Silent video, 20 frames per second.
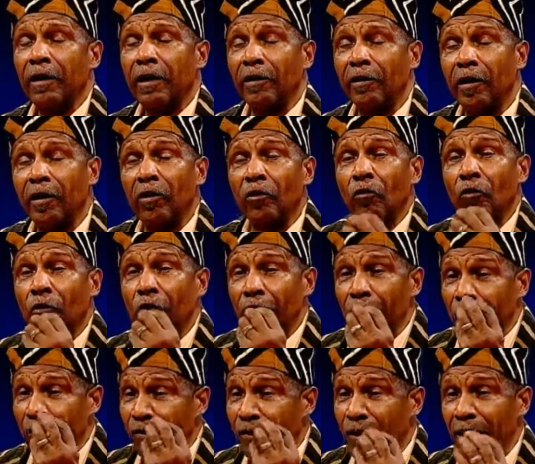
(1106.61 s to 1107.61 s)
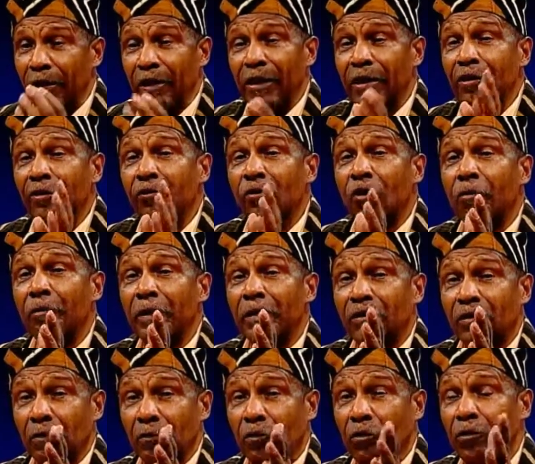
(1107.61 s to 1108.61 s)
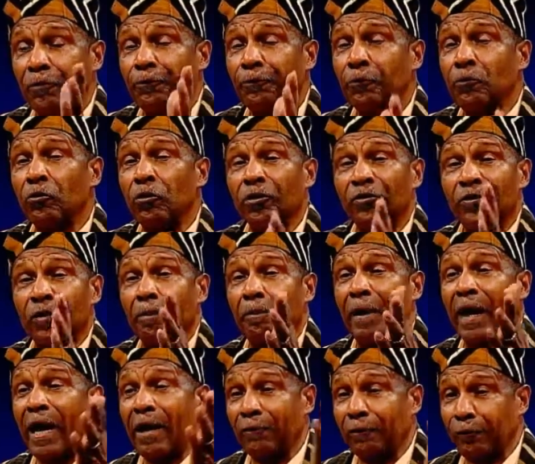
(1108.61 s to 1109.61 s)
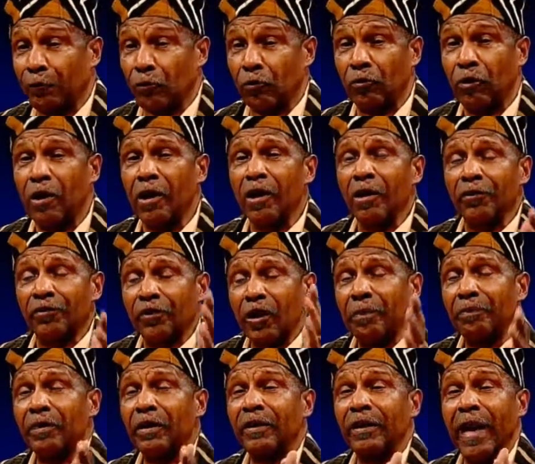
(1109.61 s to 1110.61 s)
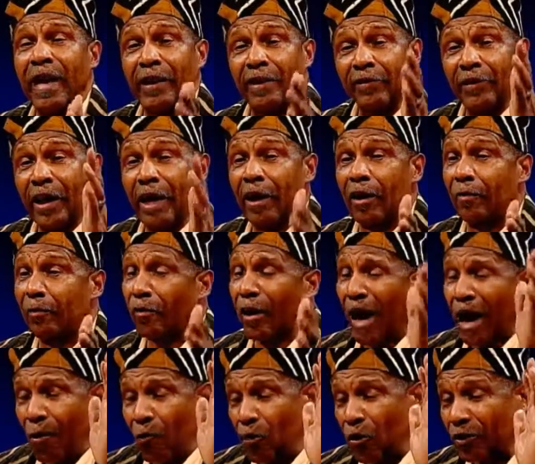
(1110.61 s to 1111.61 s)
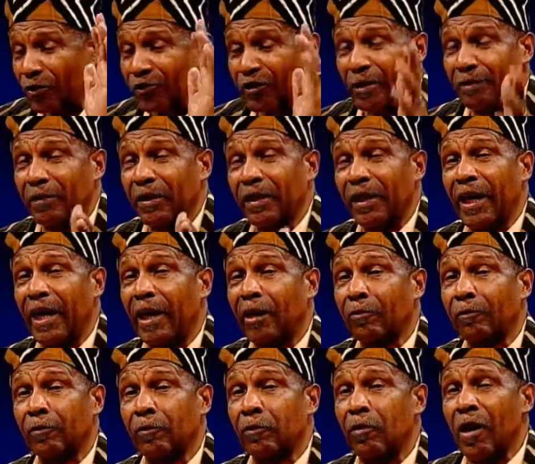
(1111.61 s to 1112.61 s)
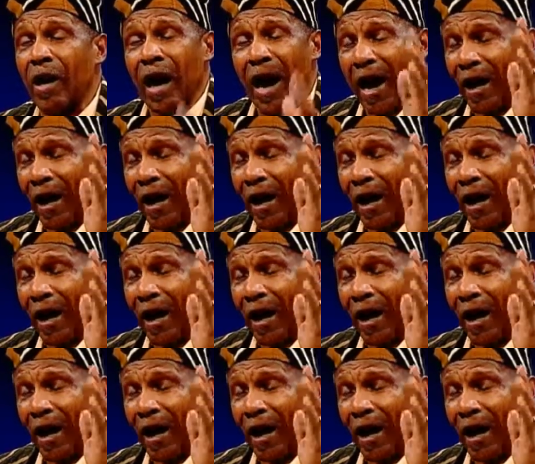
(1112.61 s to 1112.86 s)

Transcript: In other words, either it's going to be some good fruit or some bad fruit, something that is edible. I want something edible.